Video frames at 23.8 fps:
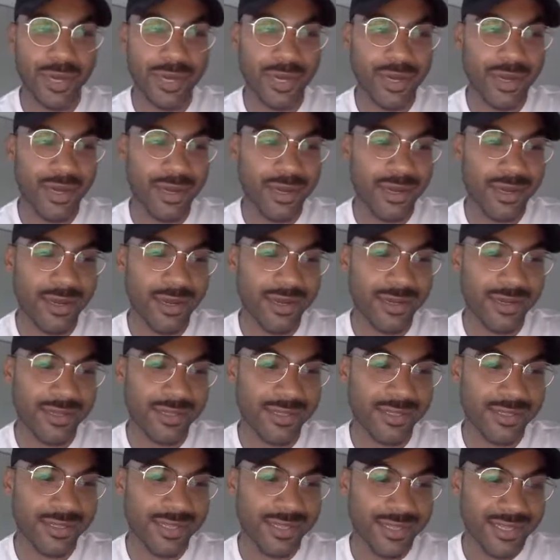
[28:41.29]
Uh,
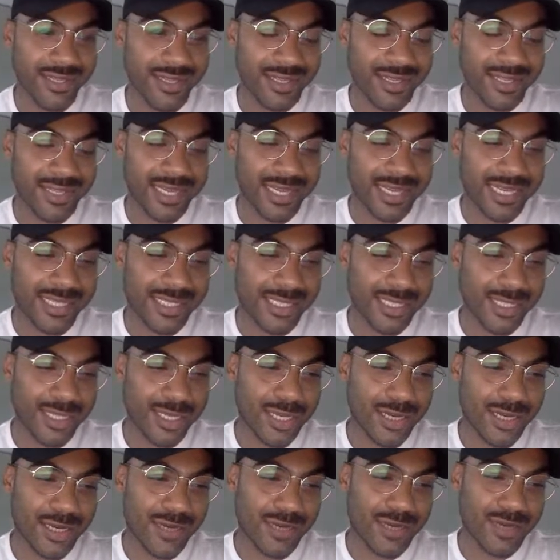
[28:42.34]
it's
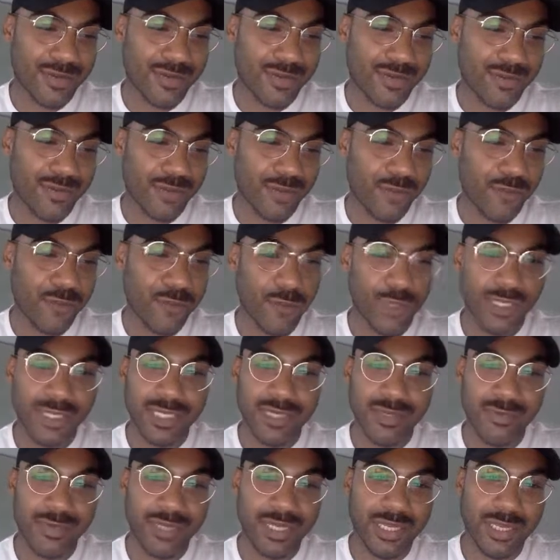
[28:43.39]
um, a
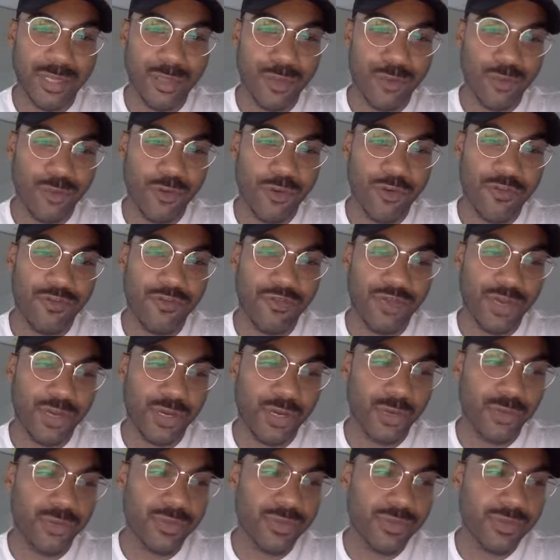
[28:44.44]
14 minute short
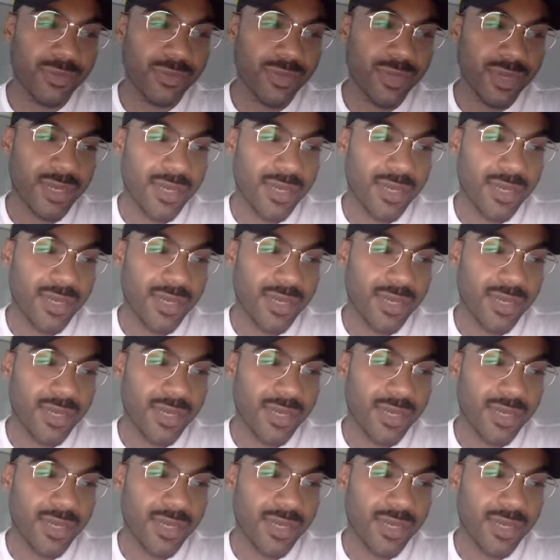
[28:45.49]
film.